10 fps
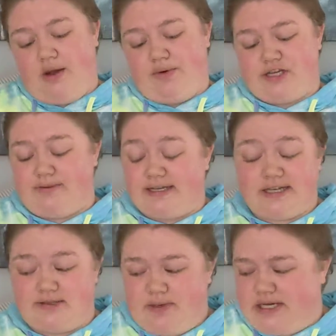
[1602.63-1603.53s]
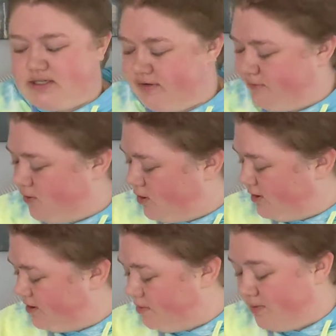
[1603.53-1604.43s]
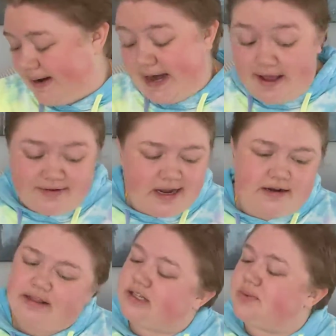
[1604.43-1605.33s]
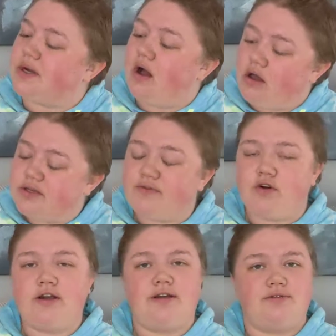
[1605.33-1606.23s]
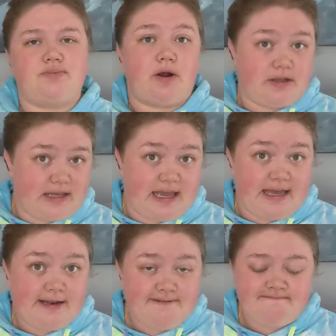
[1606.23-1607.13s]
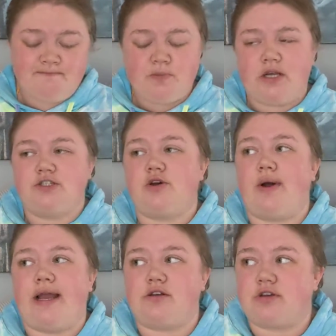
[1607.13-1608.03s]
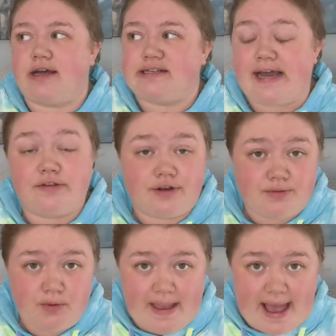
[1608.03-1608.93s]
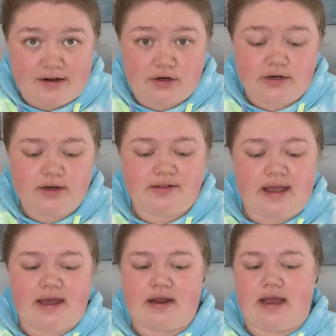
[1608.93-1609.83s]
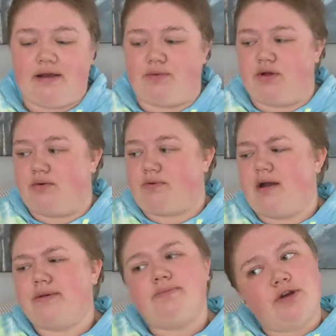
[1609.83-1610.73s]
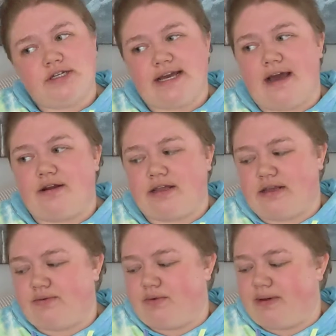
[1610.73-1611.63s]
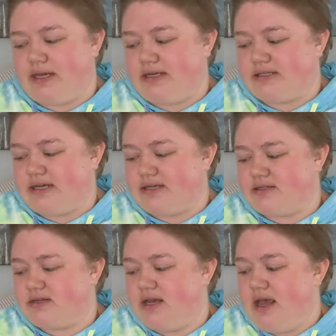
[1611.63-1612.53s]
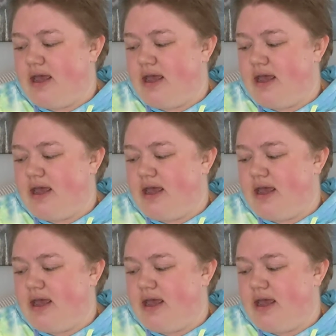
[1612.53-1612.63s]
Which makes sense because they're for the mulberry afghan, and that's what it calls for. It was part of the kit. So I also got a downloadable pattern that I will probably print out. I think will be easiest.